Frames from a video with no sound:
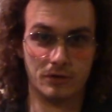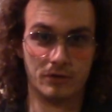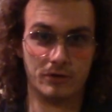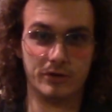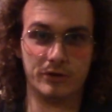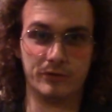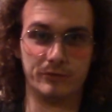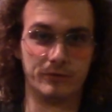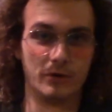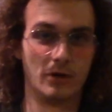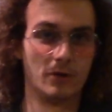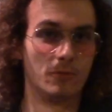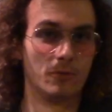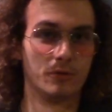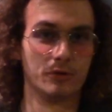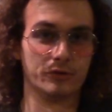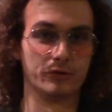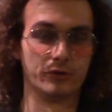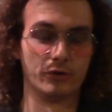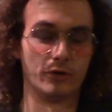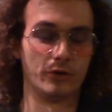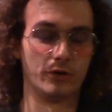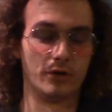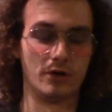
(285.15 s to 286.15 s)
if I want
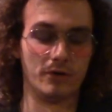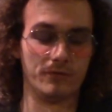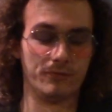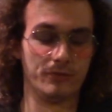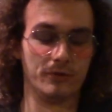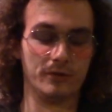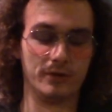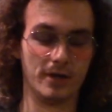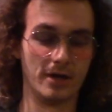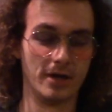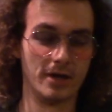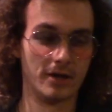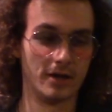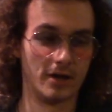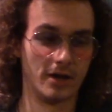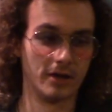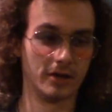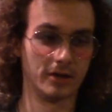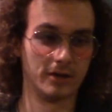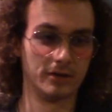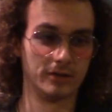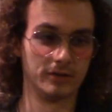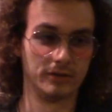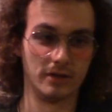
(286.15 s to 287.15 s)
to turn off the light, I
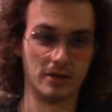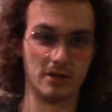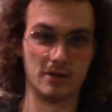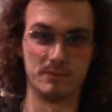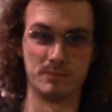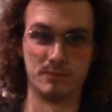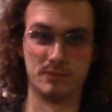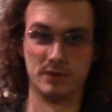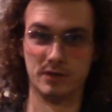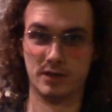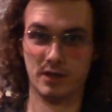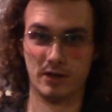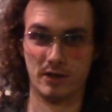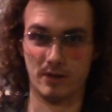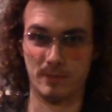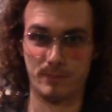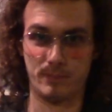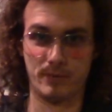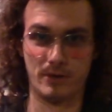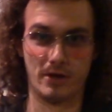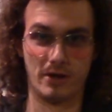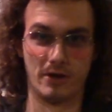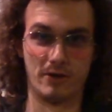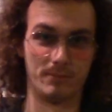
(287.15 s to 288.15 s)
can then get up
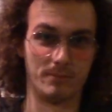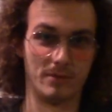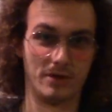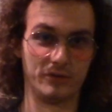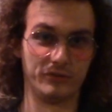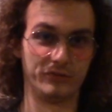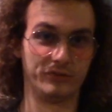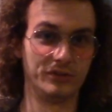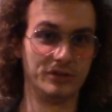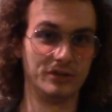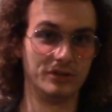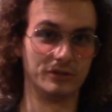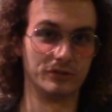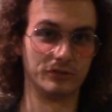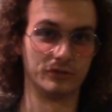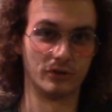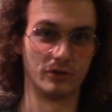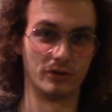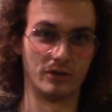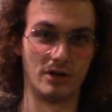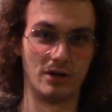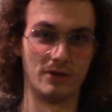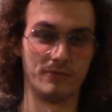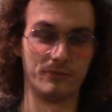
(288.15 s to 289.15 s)
out of my seat and
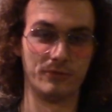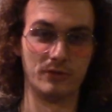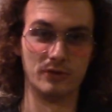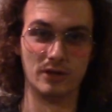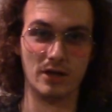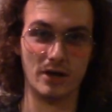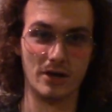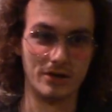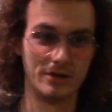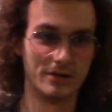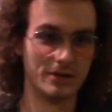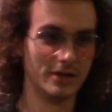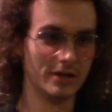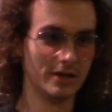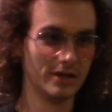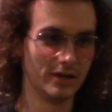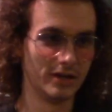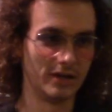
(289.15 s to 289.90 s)
turn off the light.